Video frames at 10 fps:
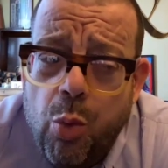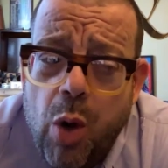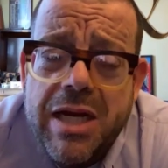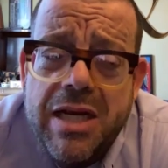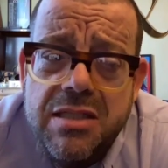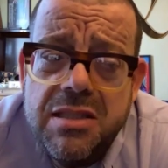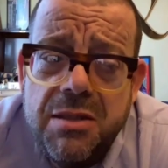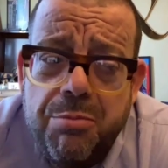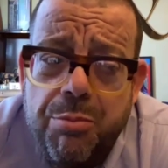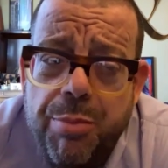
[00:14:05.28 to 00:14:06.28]
What is
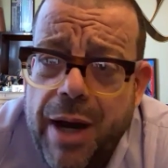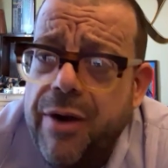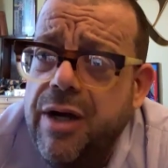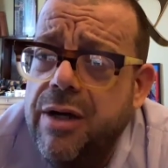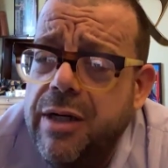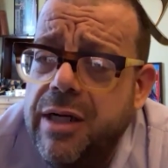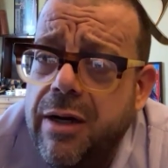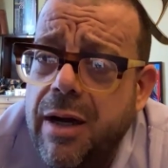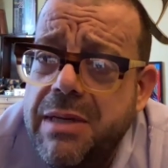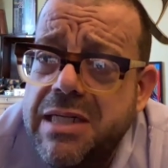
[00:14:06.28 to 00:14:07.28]
the barrier
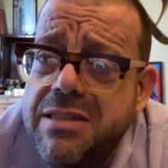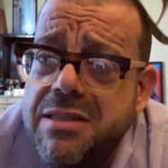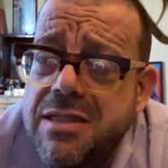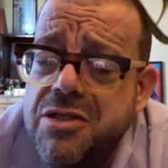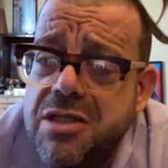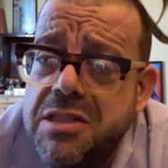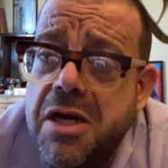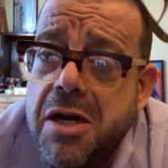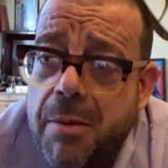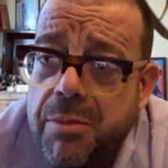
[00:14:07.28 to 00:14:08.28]
here? I mean, is this just
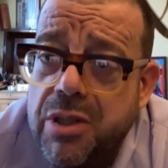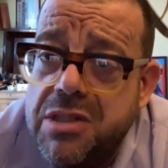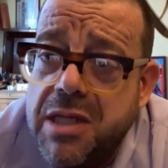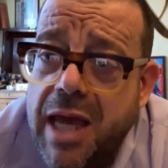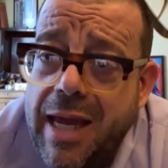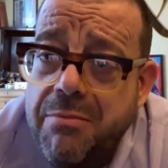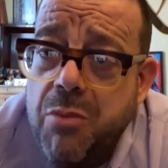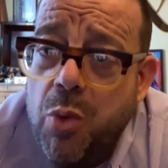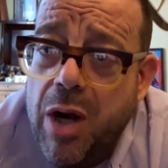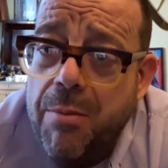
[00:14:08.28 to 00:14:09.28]
a numbers game
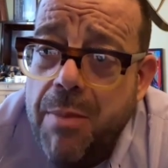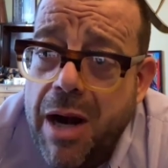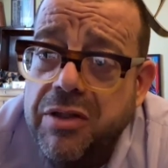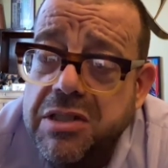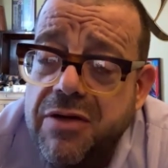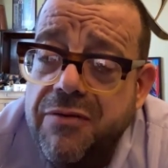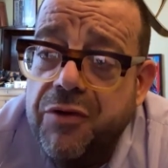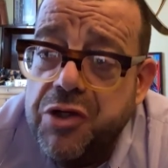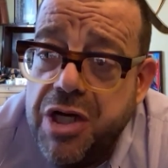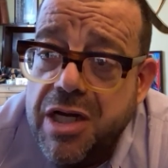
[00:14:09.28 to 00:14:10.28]
where Maryland and
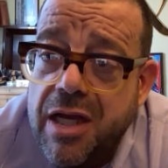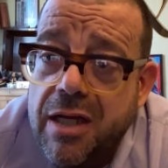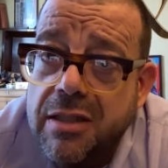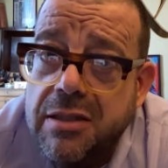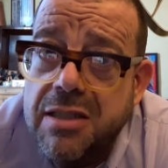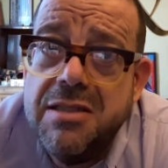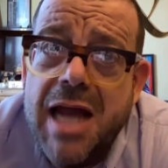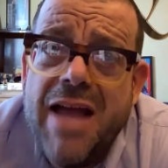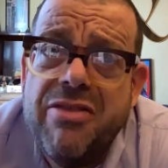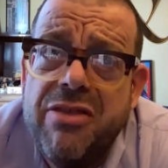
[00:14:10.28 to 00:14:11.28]
Virginia does
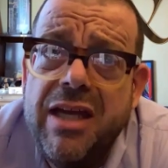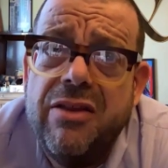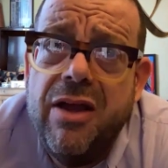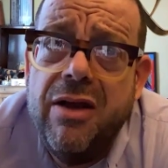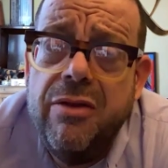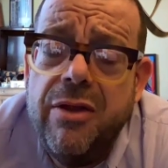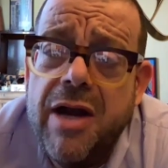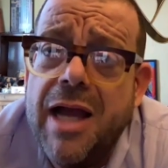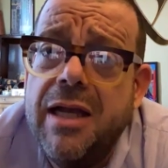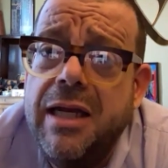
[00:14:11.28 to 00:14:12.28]
not think
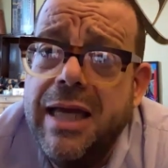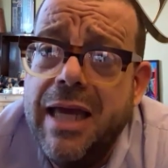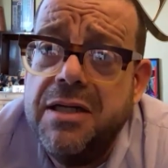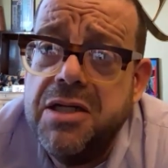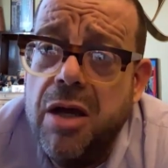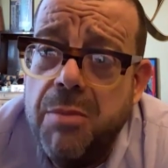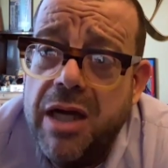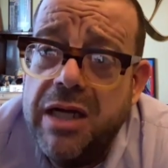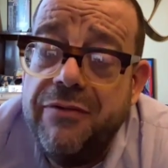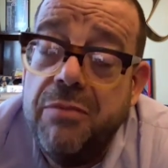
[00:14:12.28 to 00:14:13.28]
they're not going to get a ton of
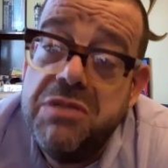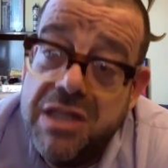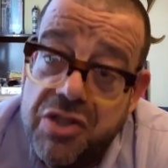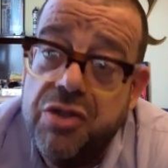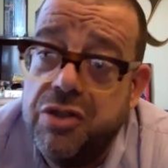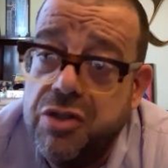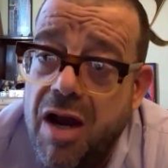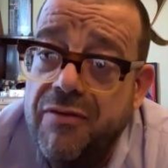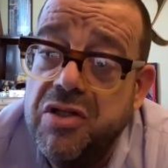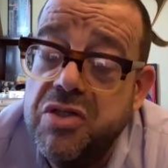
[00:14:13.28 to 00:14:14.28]
money from district
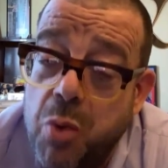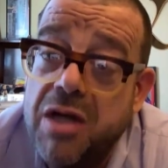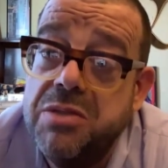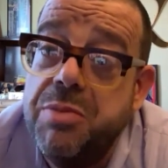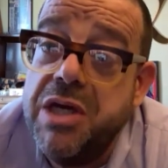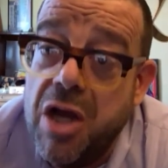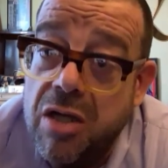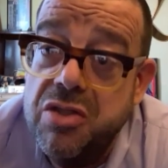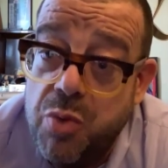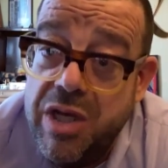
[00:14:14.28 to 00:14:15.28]
drivers, whereas
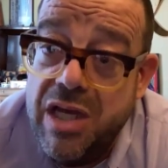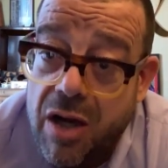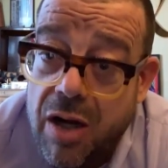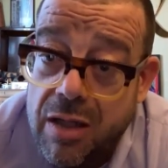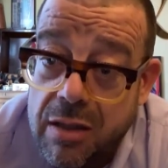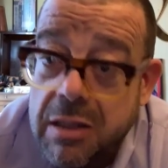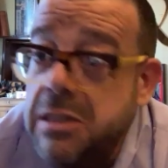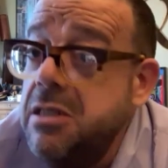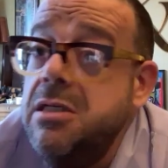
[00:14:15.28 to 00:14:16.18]
because we are